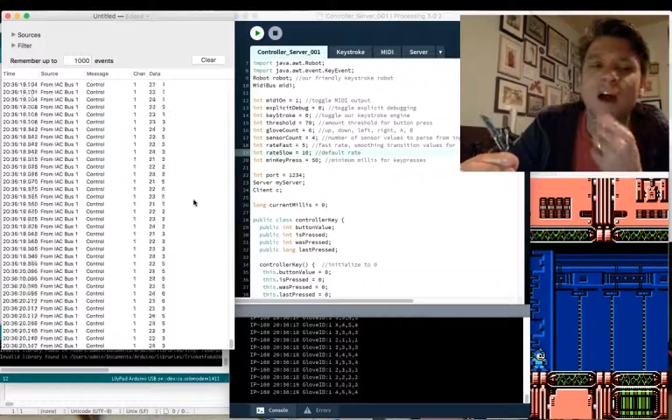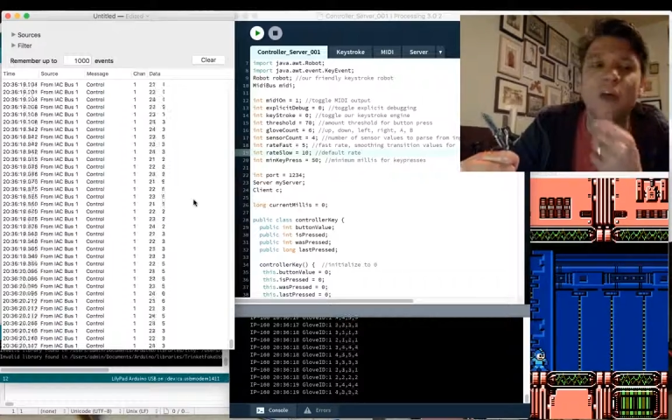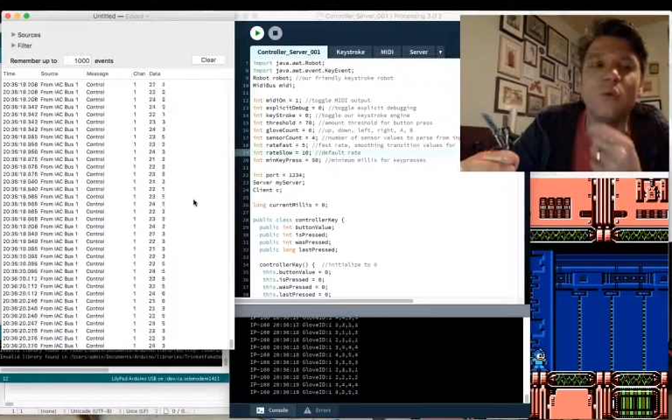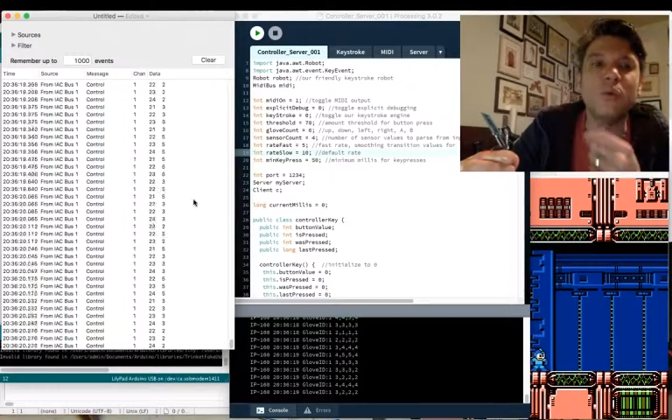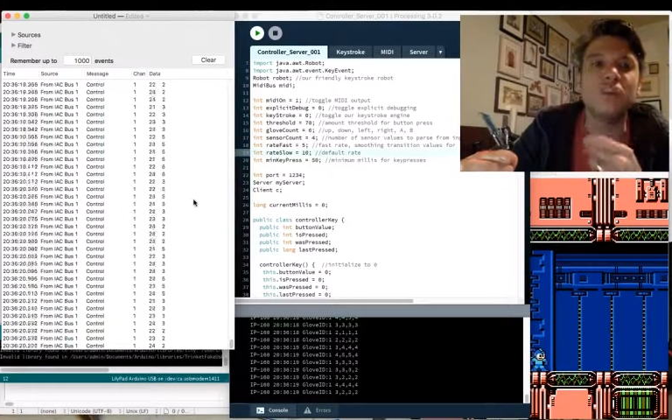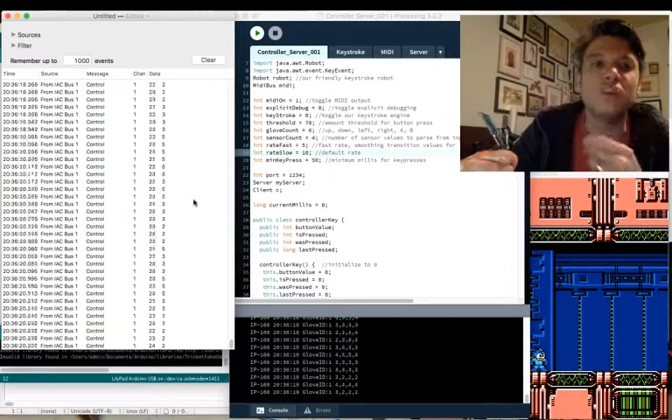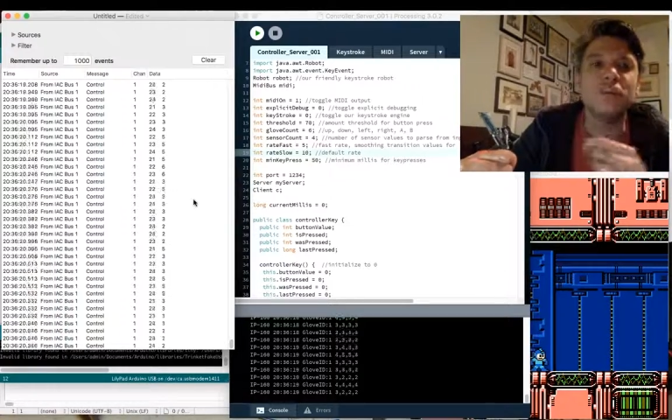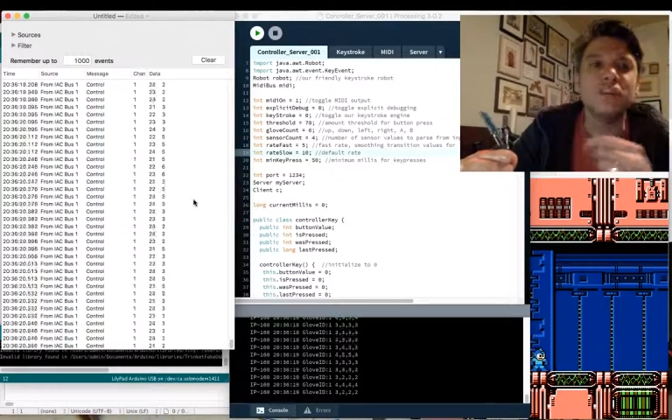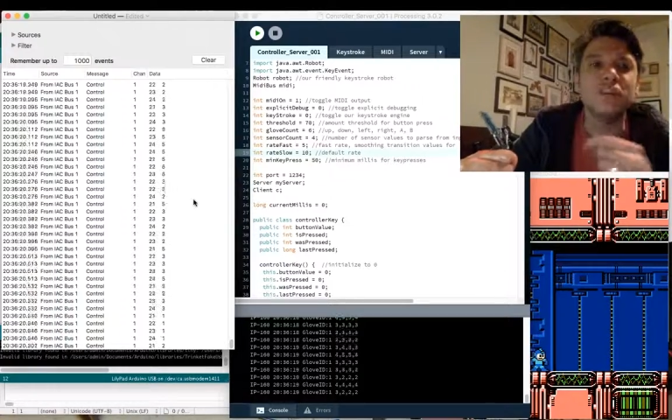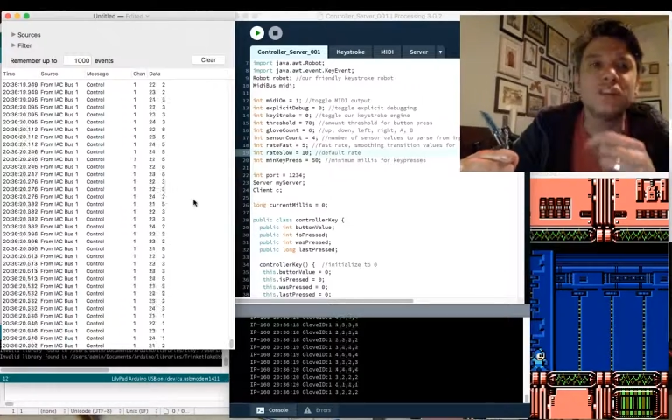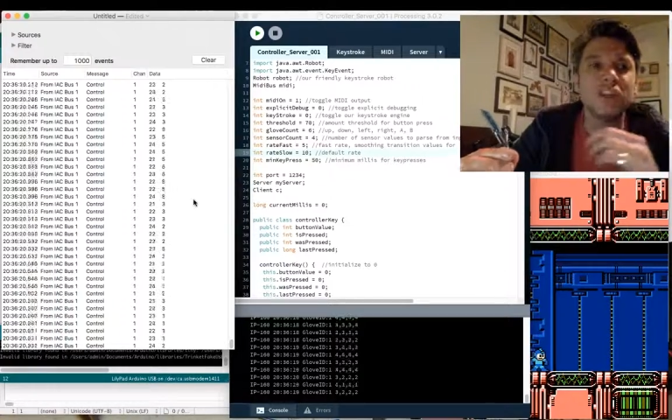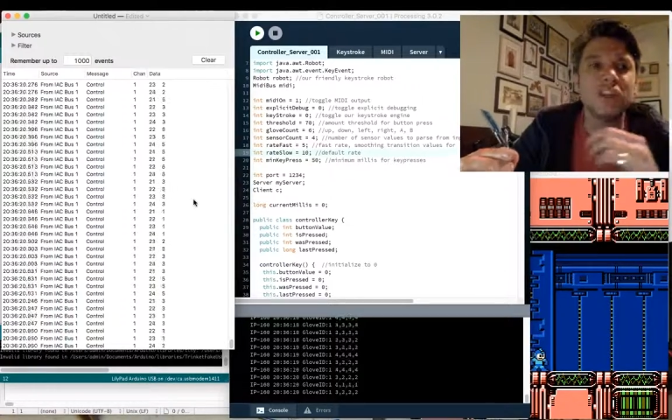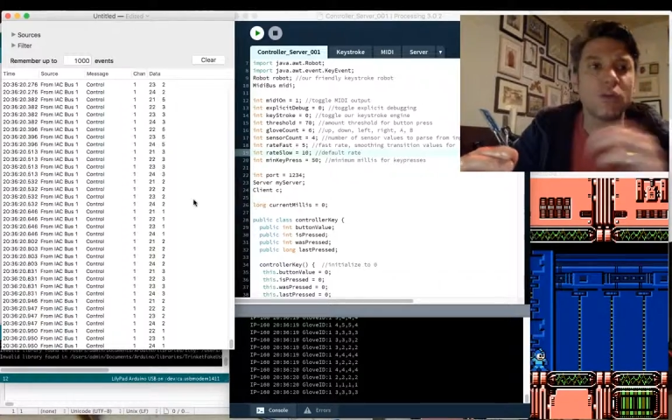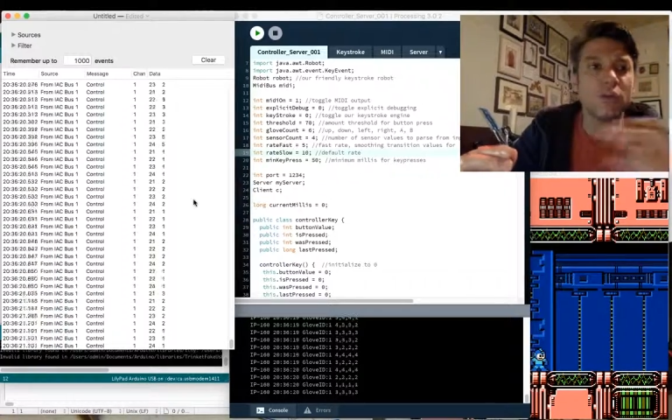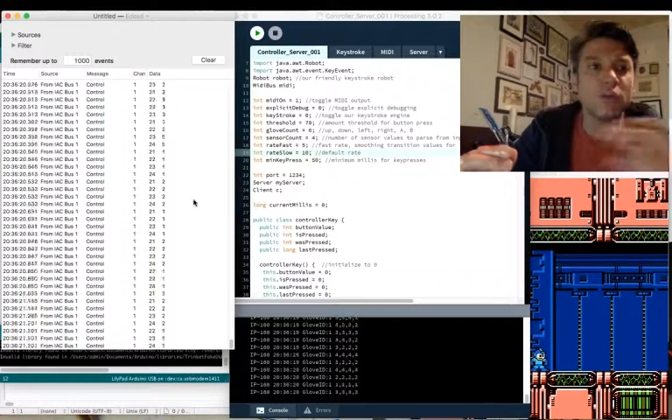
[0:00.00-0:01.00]
we should
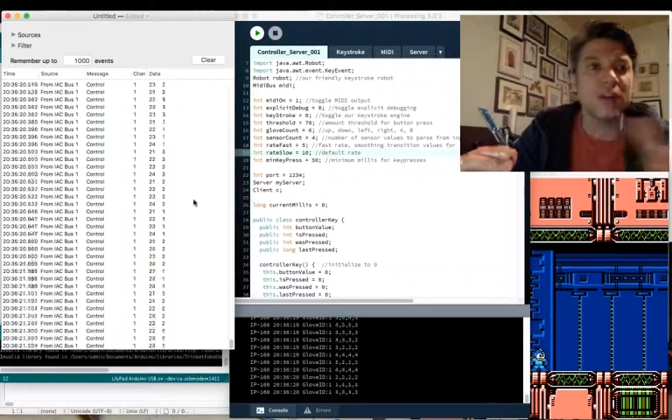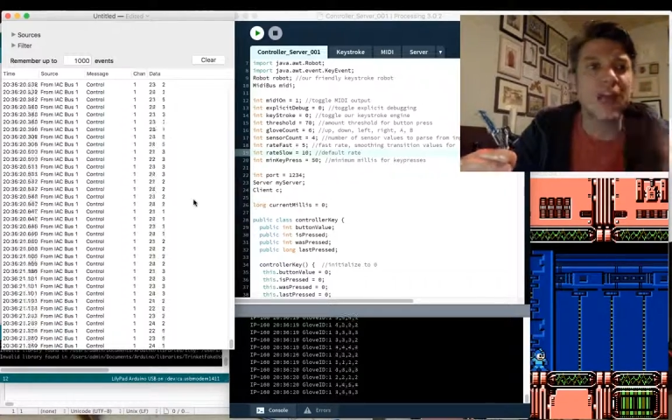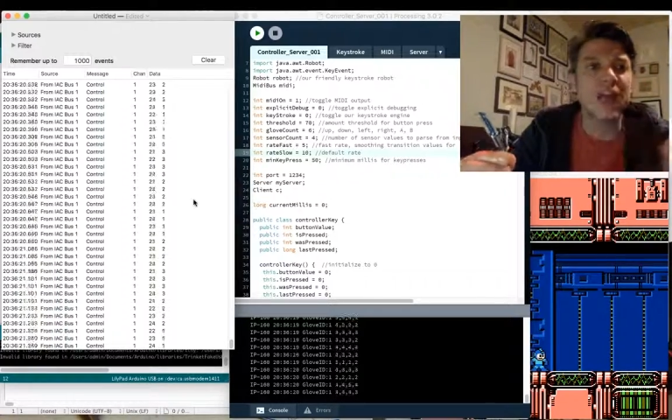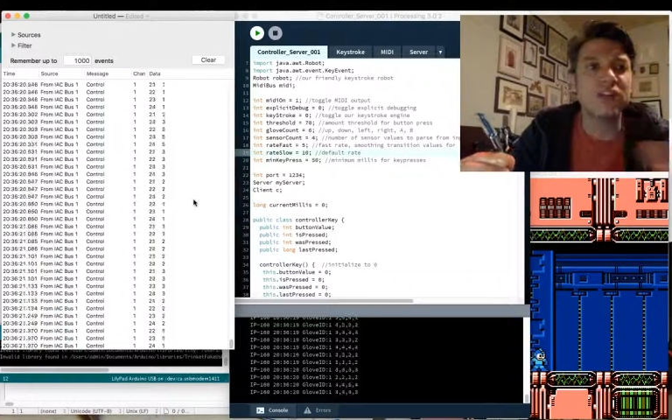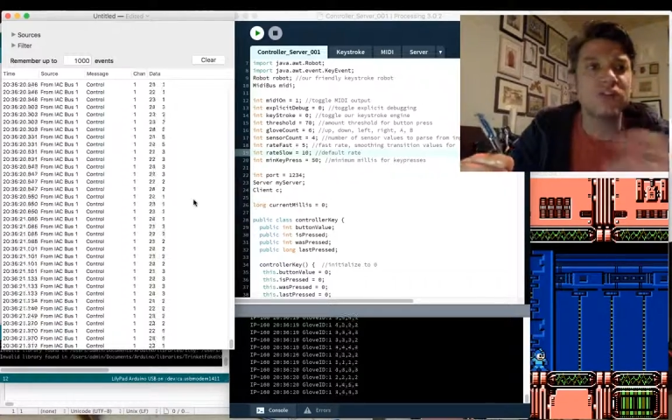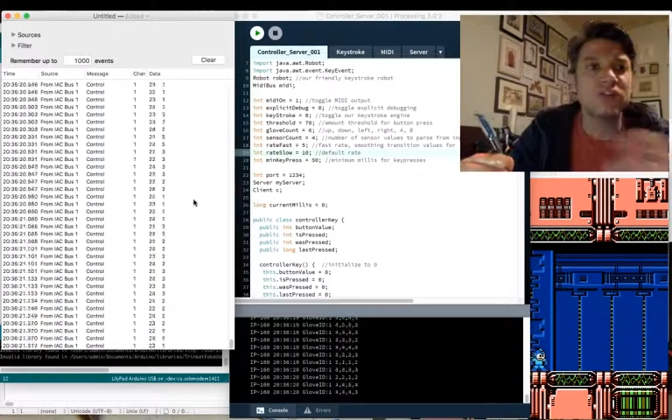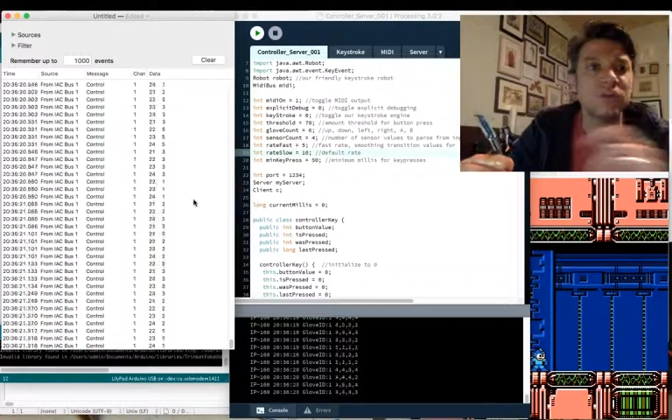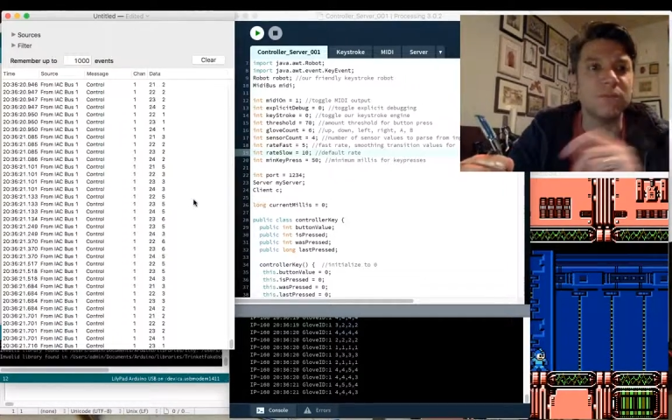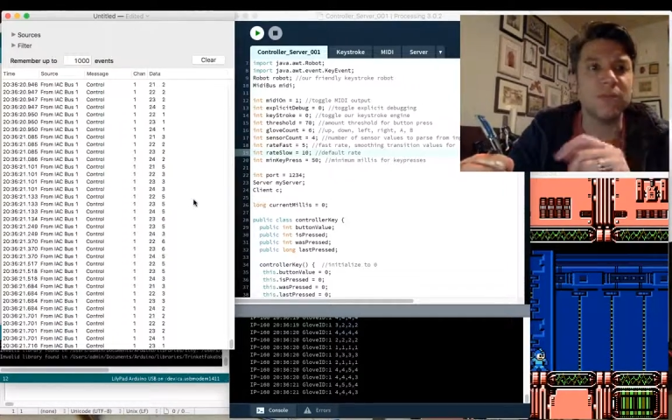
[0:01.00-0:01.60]
see a reaction